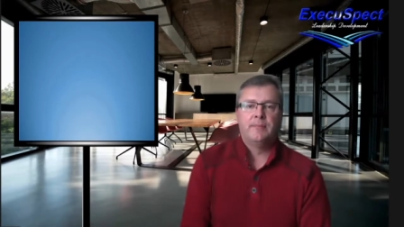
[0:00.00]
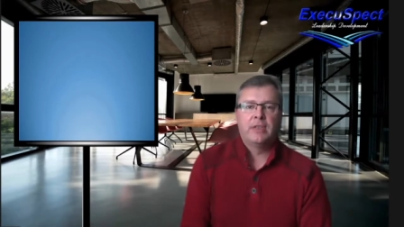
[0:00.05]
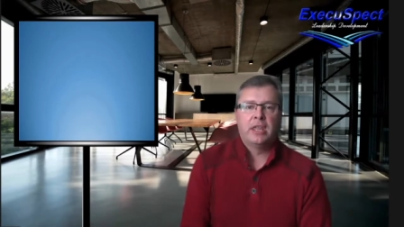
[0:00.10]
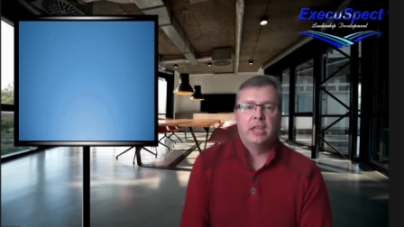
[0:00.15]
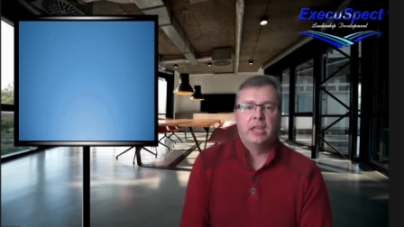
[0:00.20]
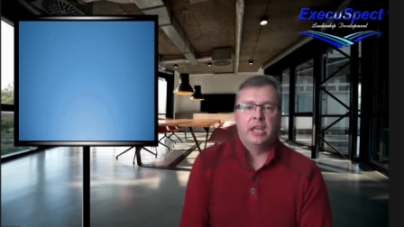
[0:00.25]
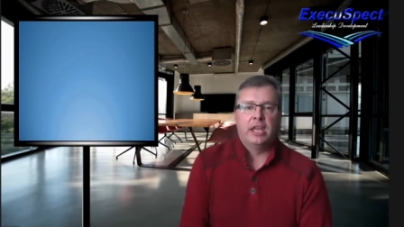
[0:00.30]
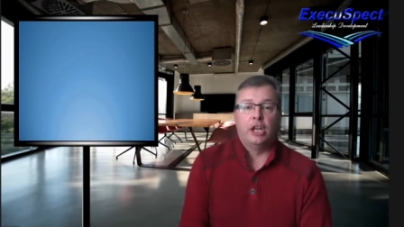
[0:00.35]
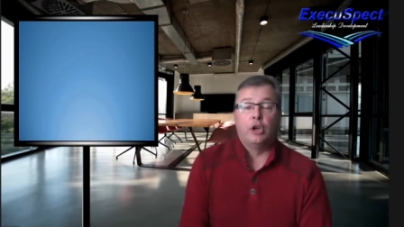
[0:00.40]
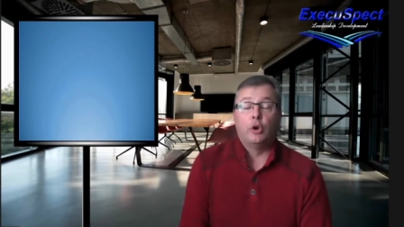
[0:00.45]

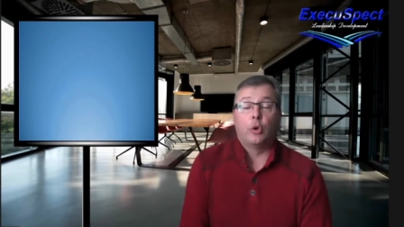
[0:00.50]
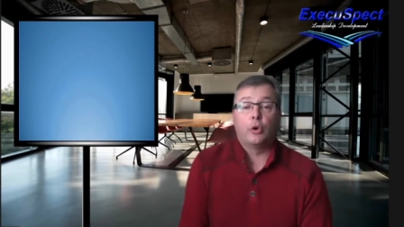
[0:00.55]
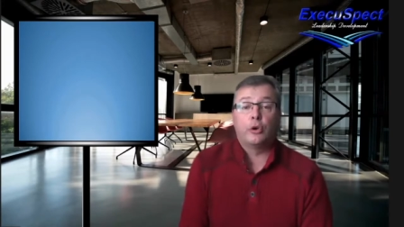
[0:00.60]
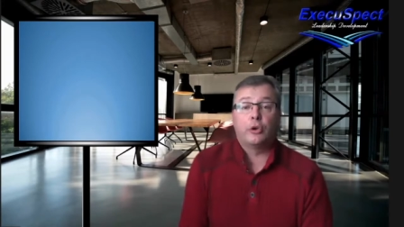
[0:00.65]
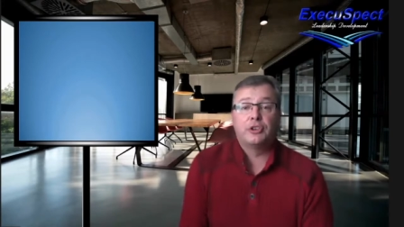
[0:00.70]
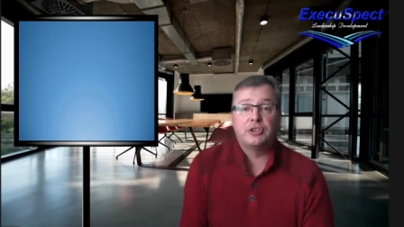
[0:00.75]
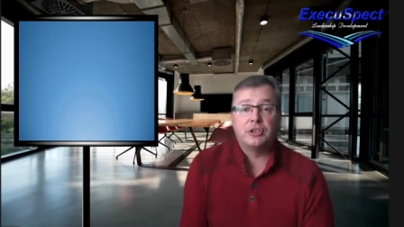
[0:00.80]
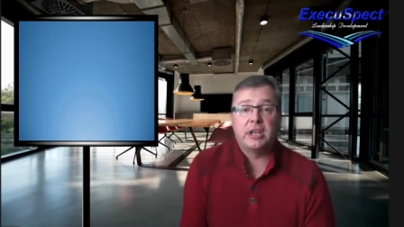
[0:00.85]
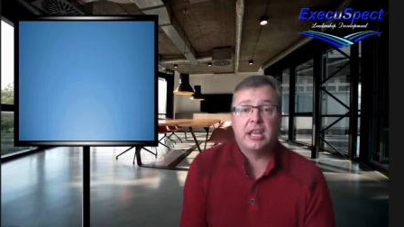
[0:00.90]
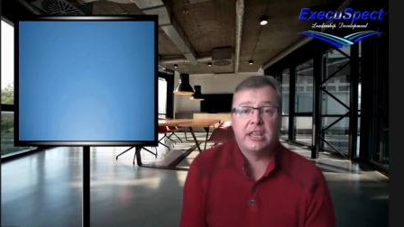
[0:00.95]
in order to
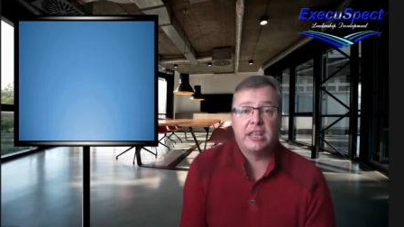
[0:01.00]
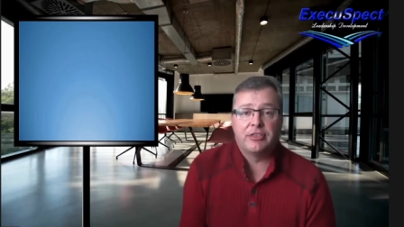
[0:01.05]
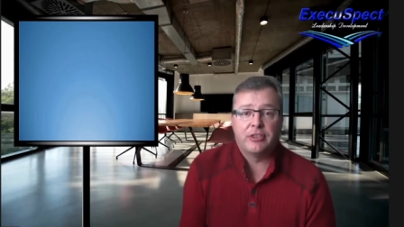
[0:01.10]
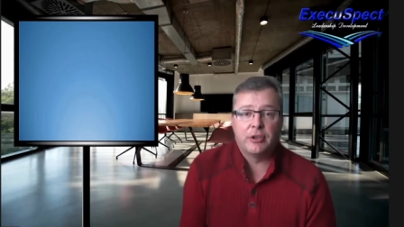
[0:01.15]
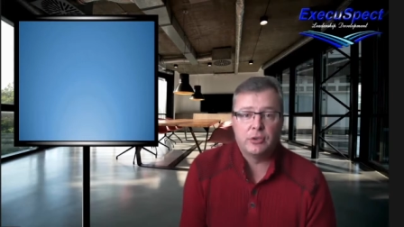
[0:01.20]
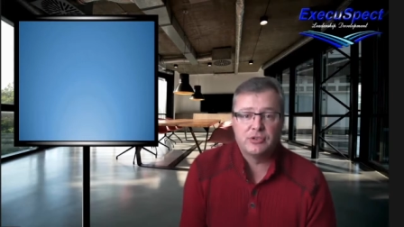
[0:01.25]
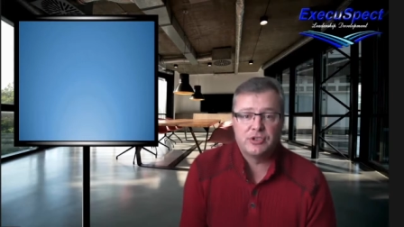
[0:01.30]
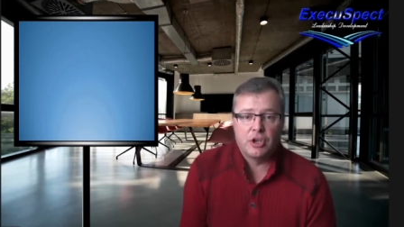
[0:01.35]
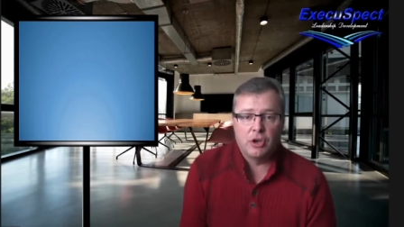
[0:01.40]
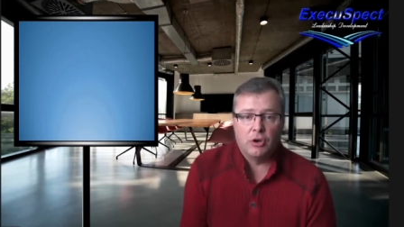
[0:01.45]
hit those
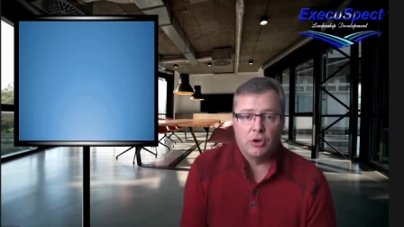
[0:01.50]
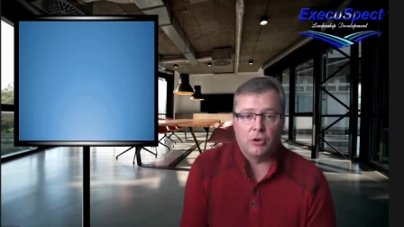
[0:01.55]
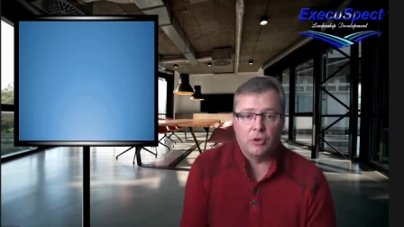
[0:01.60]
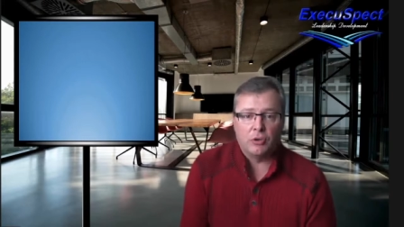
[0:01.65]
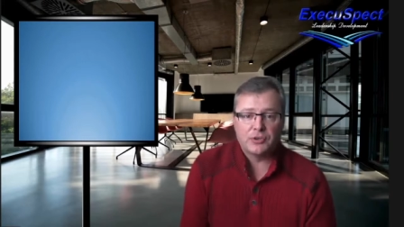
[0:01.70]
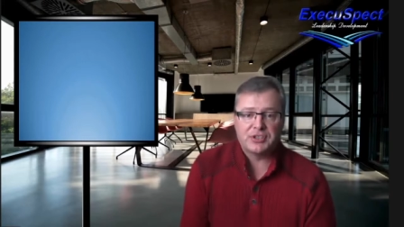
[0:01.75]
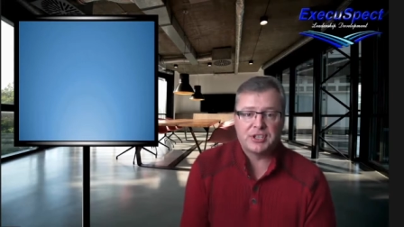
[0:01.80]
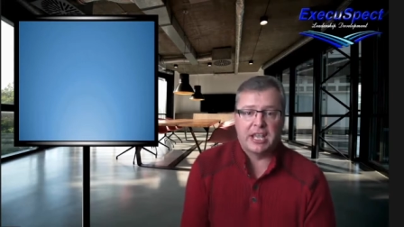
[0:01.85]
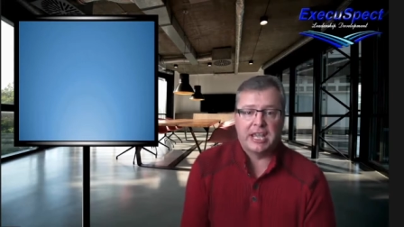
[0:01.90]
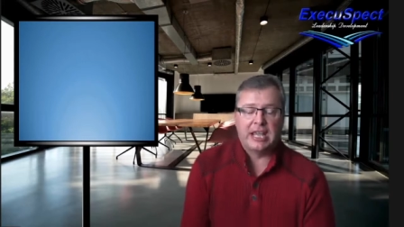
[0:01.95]
goals.
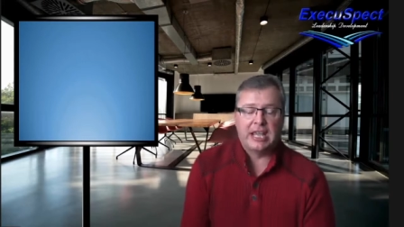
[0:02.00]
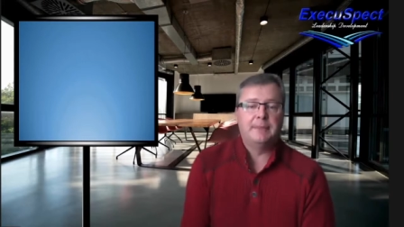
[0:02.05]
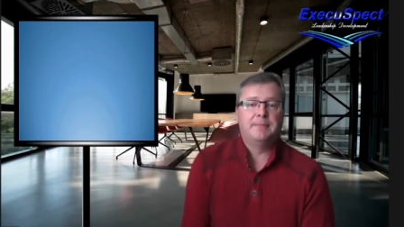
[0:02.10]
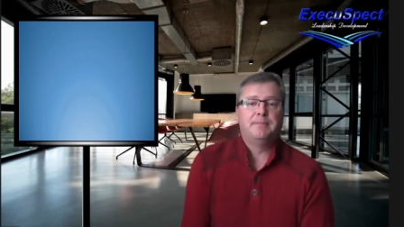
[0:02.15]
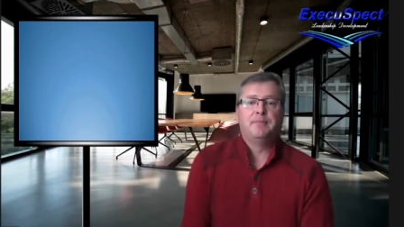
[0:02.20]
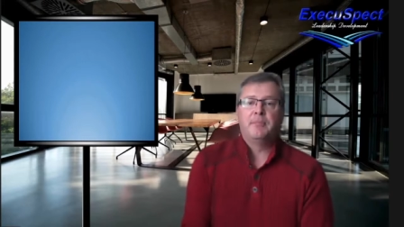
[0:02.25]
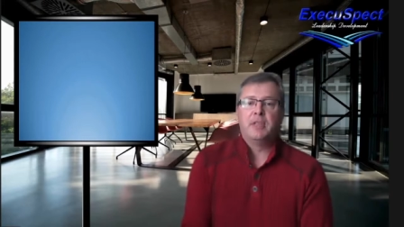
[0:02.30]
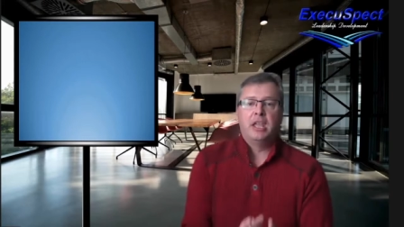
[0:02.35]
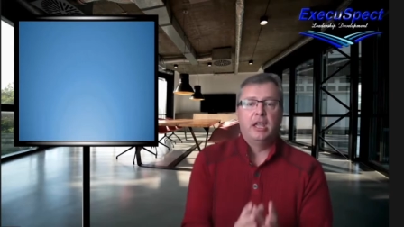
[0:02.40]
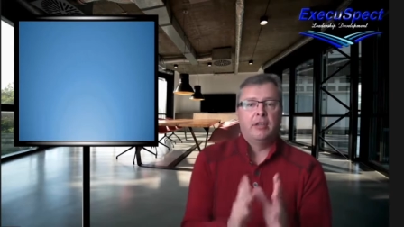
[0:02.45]
And
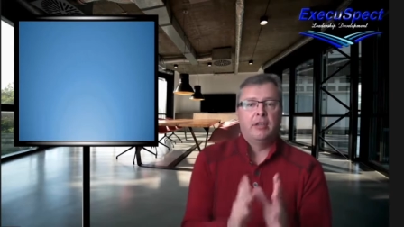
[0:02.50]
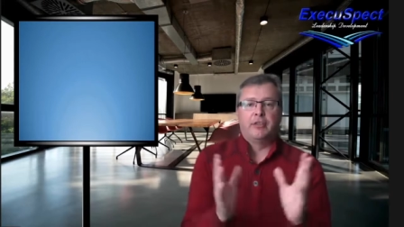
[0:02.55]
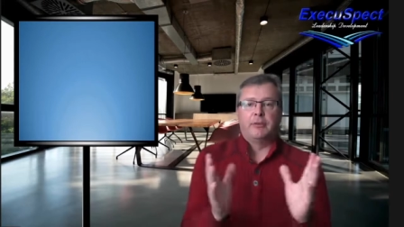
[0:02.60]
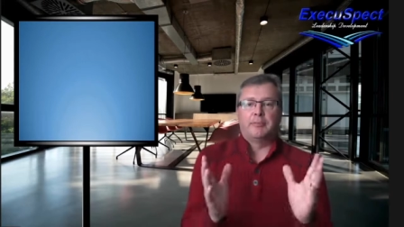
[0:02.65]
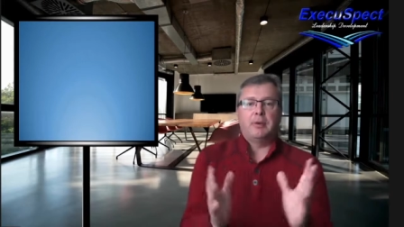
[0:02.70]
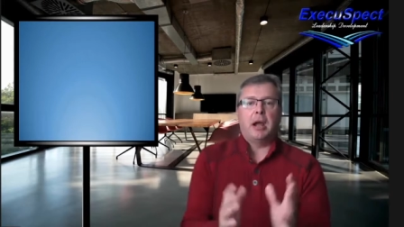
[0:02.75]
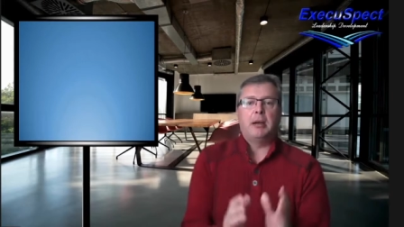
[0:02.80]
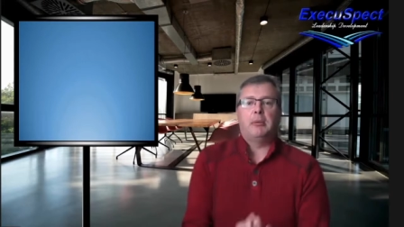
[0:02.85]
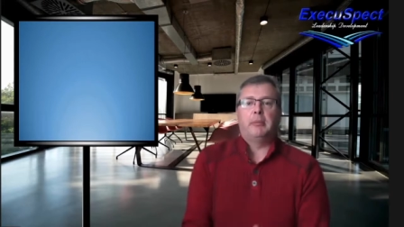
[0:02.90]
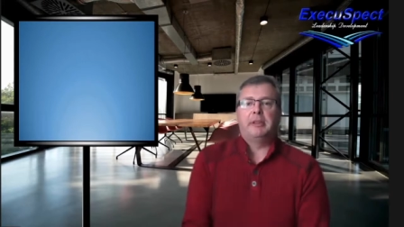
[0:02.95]
they're
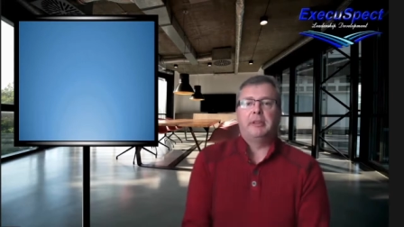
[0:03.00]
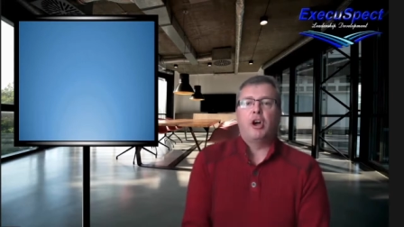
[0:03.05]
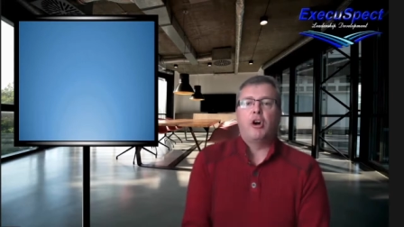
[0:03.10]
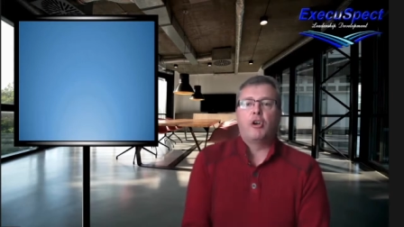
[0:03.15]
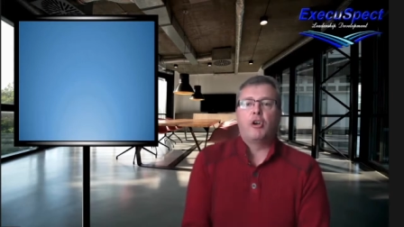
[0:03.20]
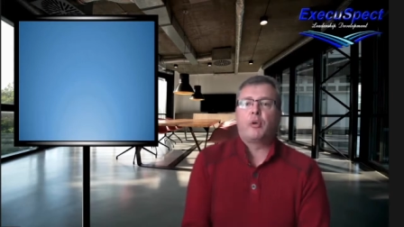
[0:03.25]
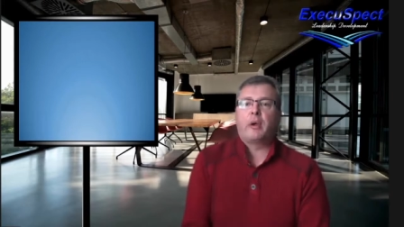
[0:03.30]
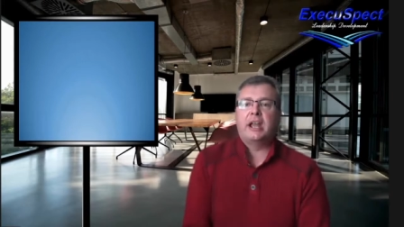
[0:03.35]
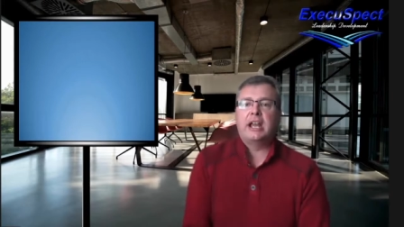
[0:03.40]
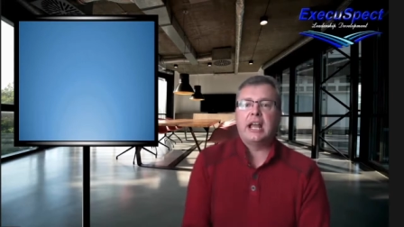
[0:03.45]
probably all
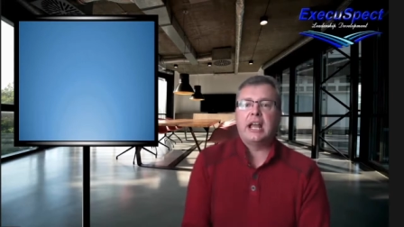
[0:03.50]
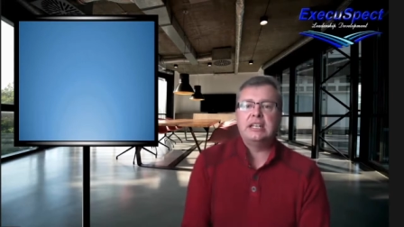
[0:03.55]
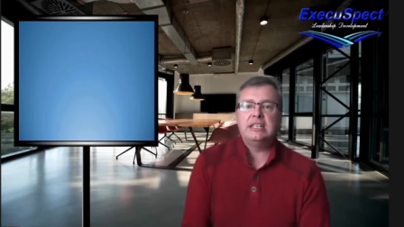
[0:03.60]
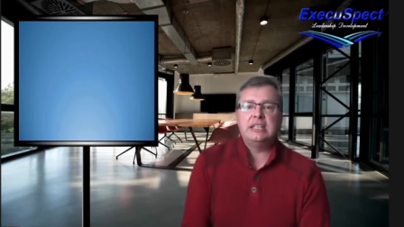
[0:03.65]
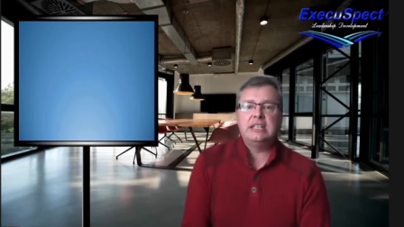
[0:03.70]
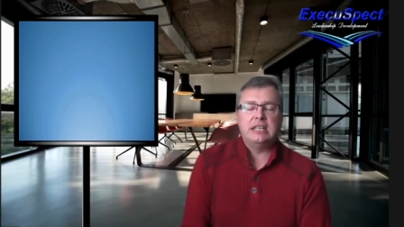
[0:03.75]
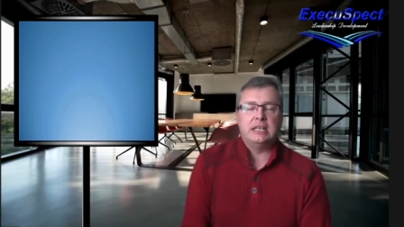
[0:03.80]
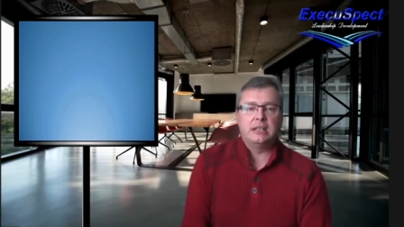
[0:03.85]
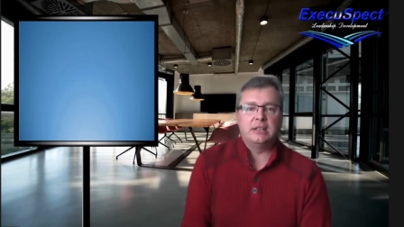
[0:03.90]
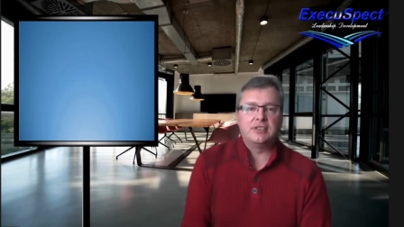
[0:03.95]
great
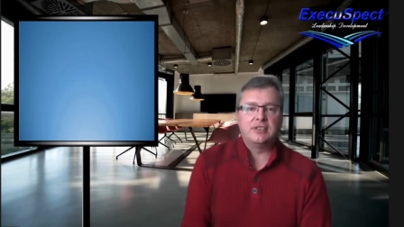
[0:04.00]
ideas.